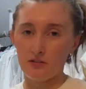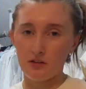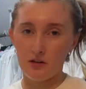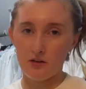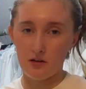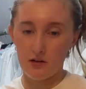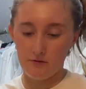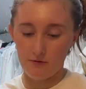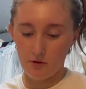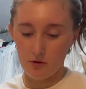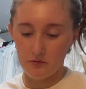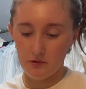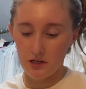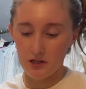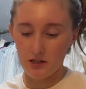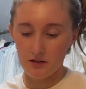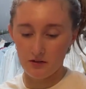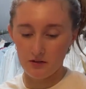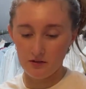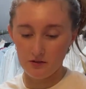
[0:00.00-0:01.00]
I don't have all white
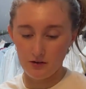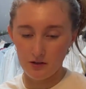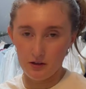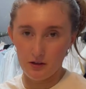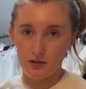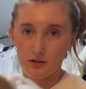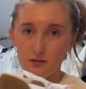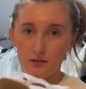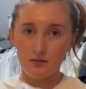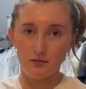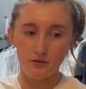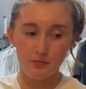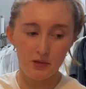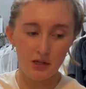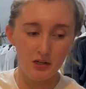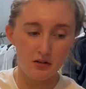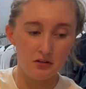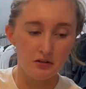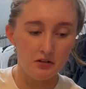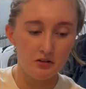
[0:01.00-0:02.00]
heels, so I thought this would be
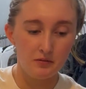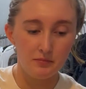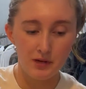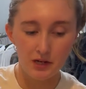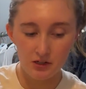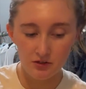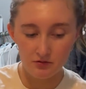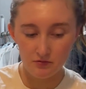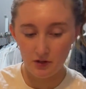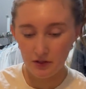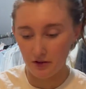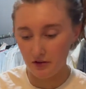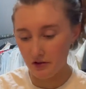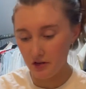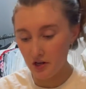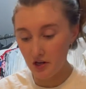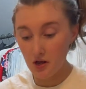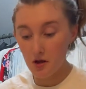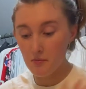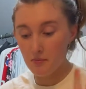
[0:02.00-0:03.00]
good to match with a
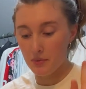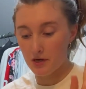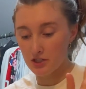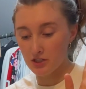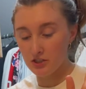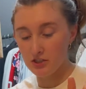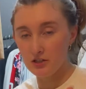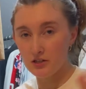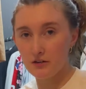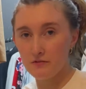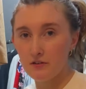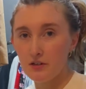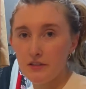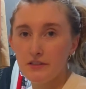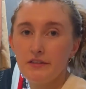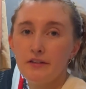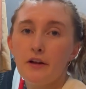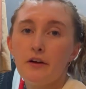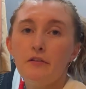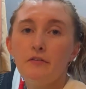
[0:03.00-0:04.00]
bunch of different
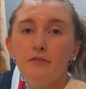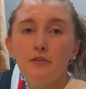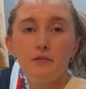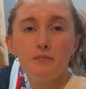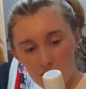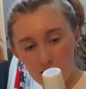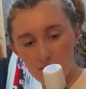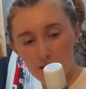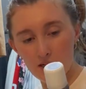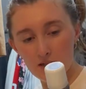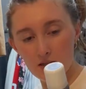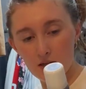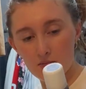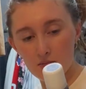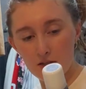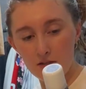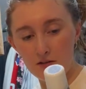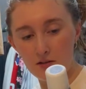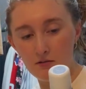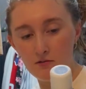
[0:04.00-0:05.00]
stuff. I picked up
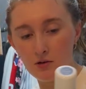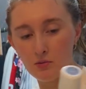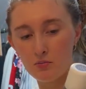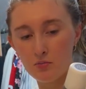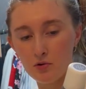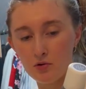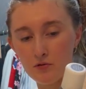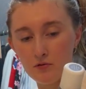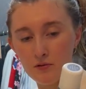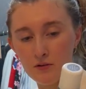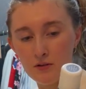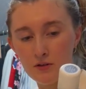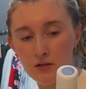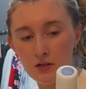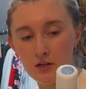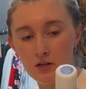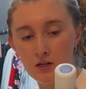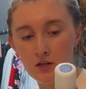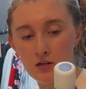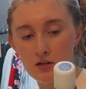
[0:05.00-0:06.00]
this Living Proof
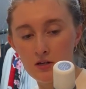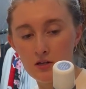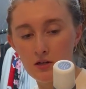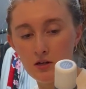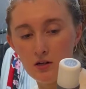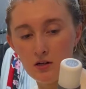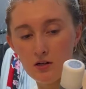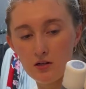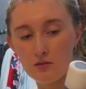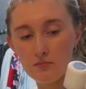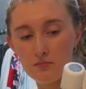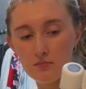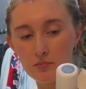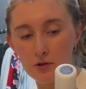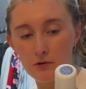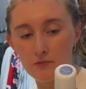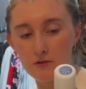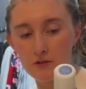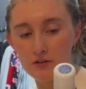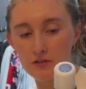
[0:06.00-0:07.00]

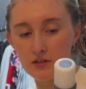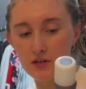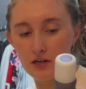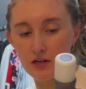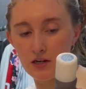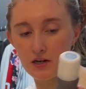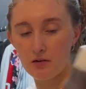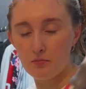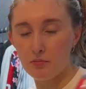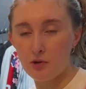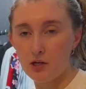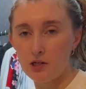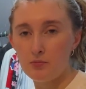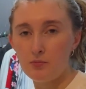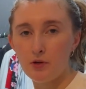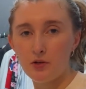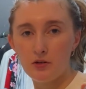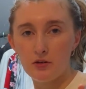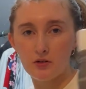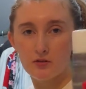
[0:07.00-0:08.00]
Perfect Day Hair
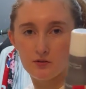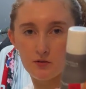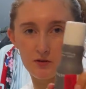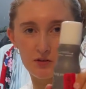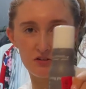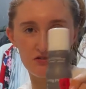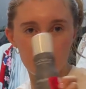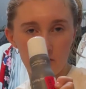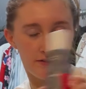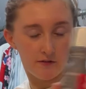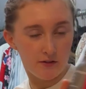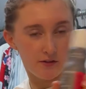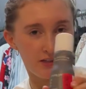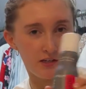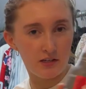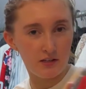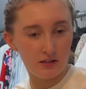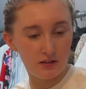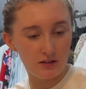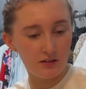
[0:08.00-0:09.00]
Bodybuilder, just a travel
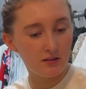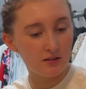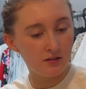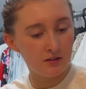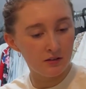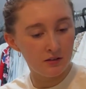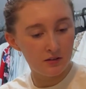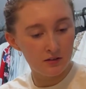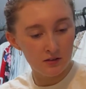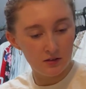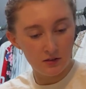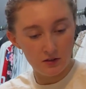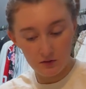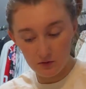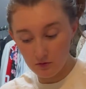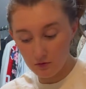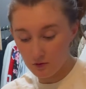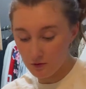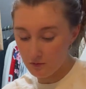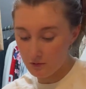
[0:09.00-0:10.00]
size, because
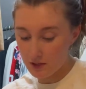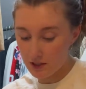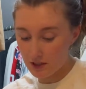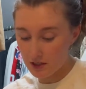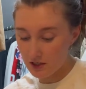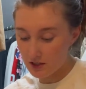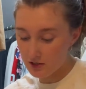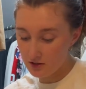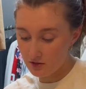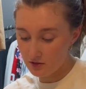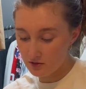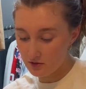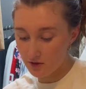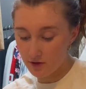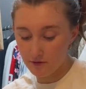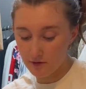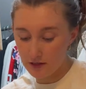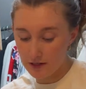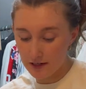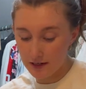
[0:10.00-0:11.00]
for when I
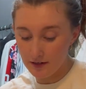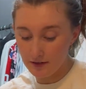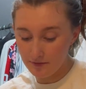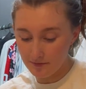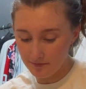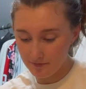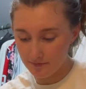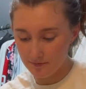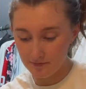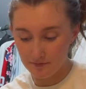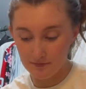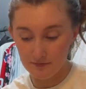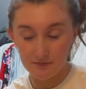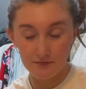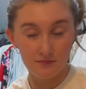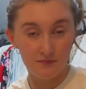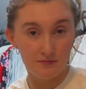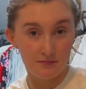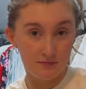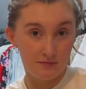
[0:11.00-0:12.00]
travel again
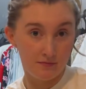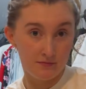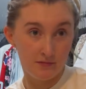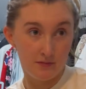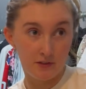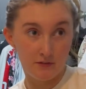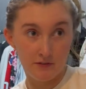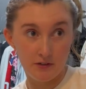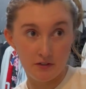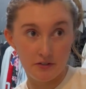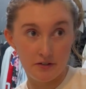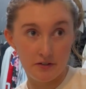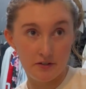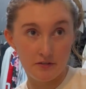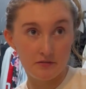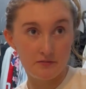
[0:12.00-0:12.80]
in the future.